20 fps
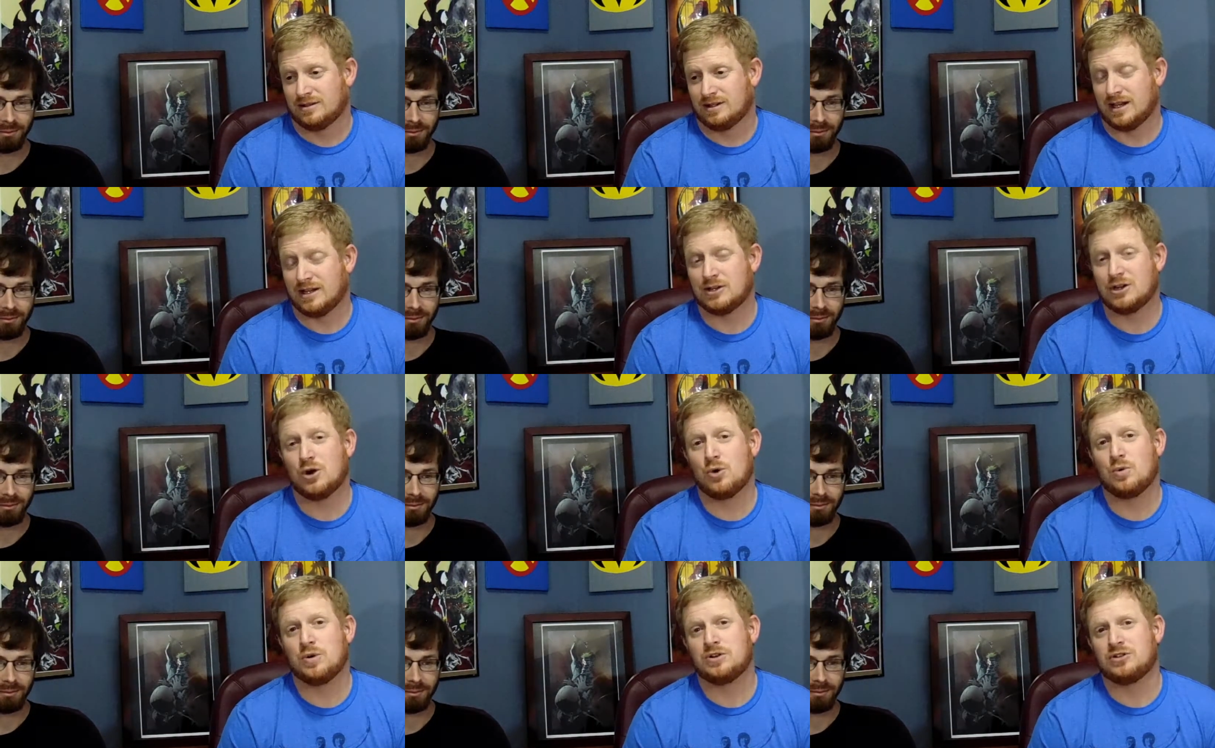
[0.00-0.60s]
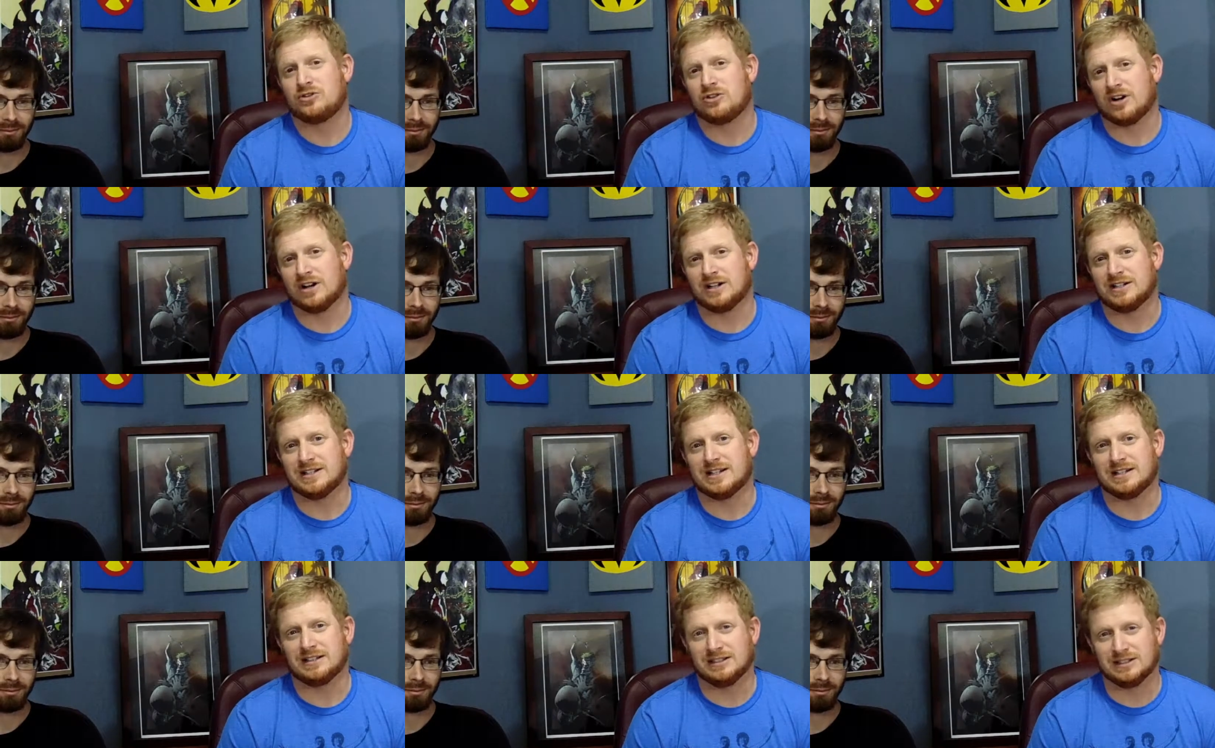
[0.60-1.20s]
Speaker 1: I know we try to
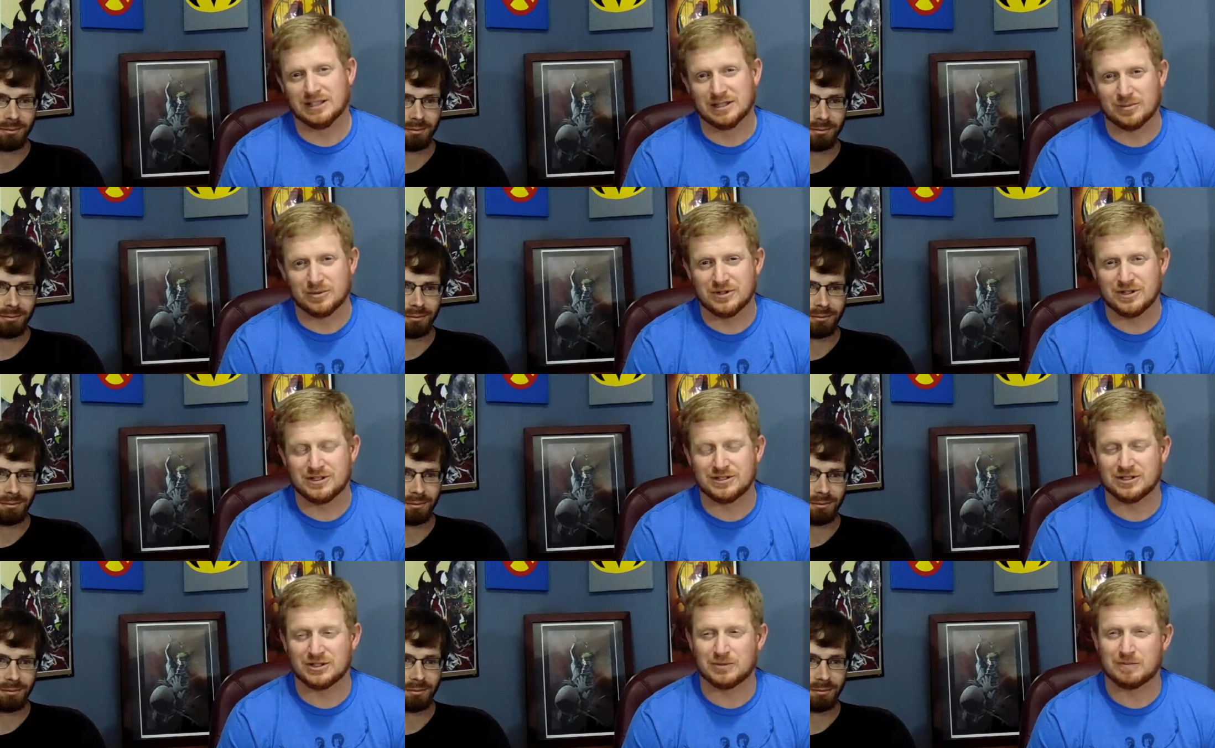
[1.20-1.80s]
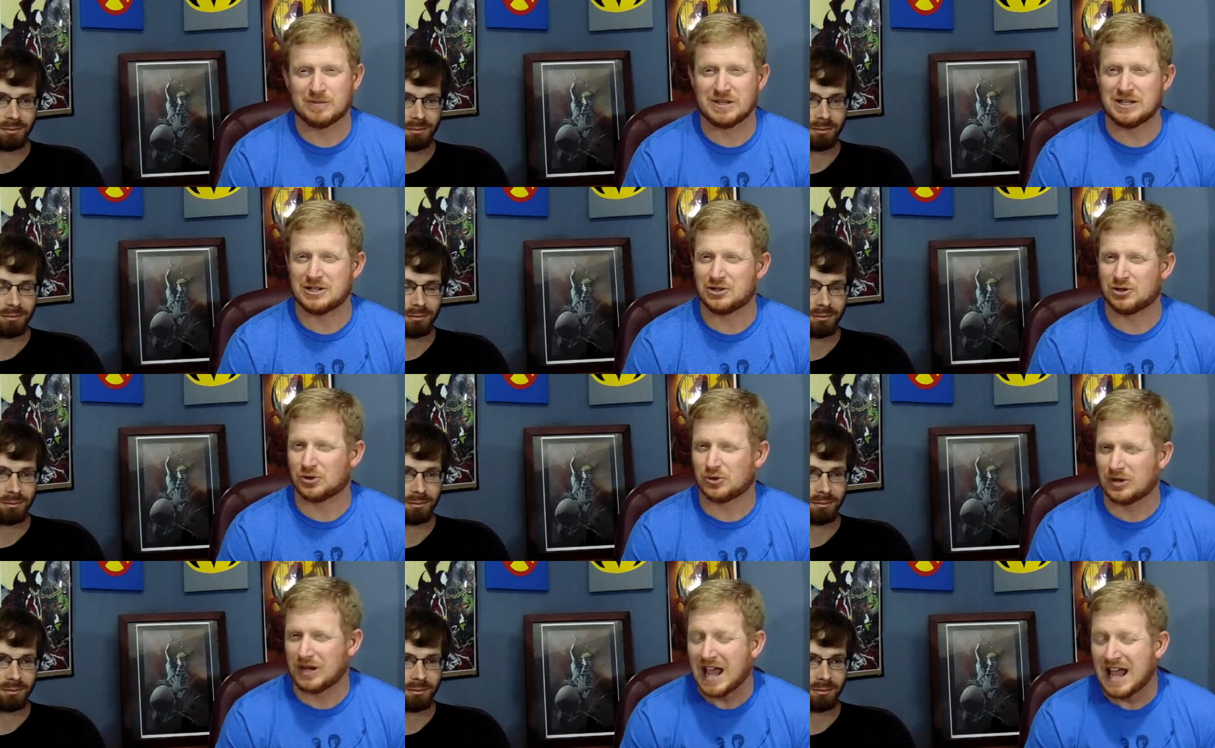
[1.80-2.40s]
take liberties and be
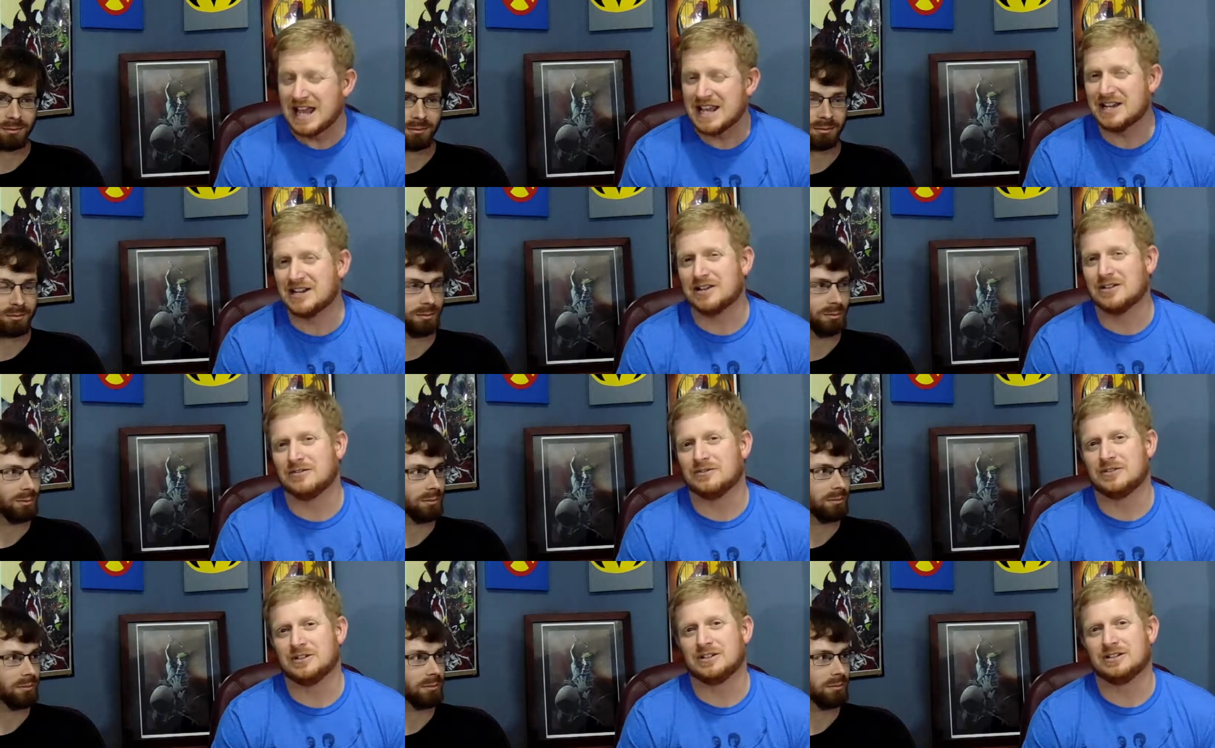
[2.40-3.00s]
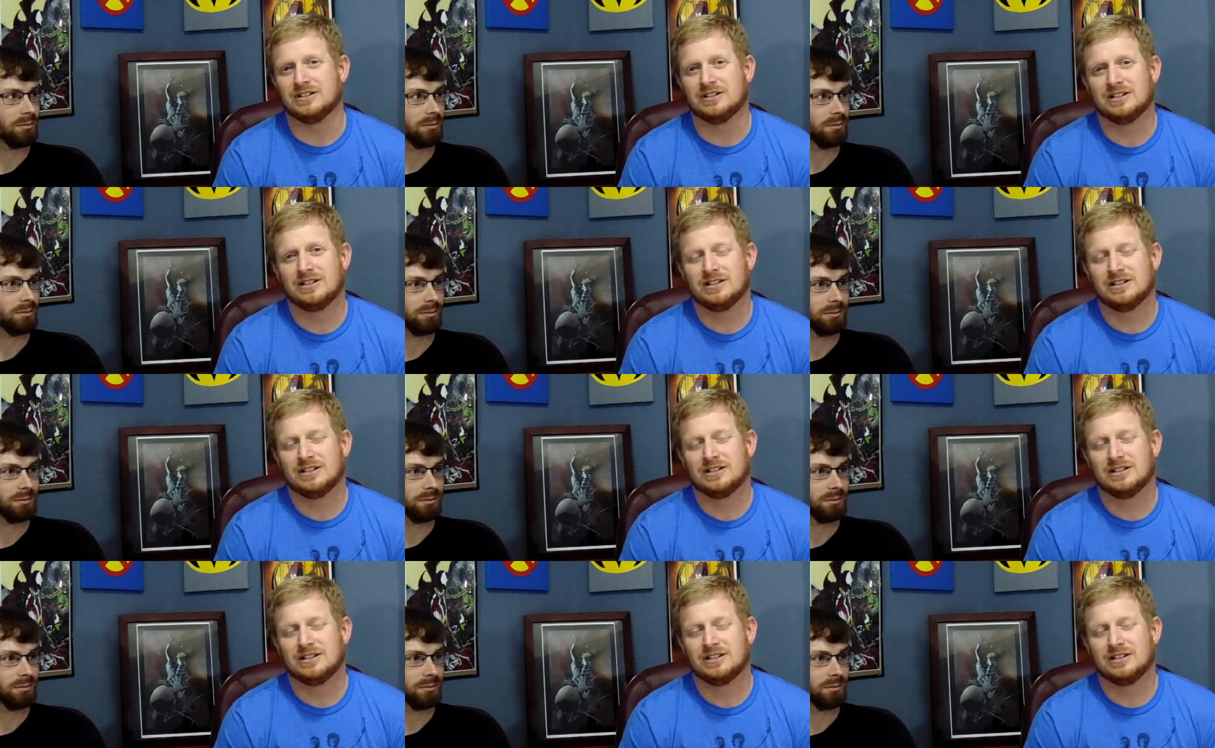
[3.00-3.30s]
creative and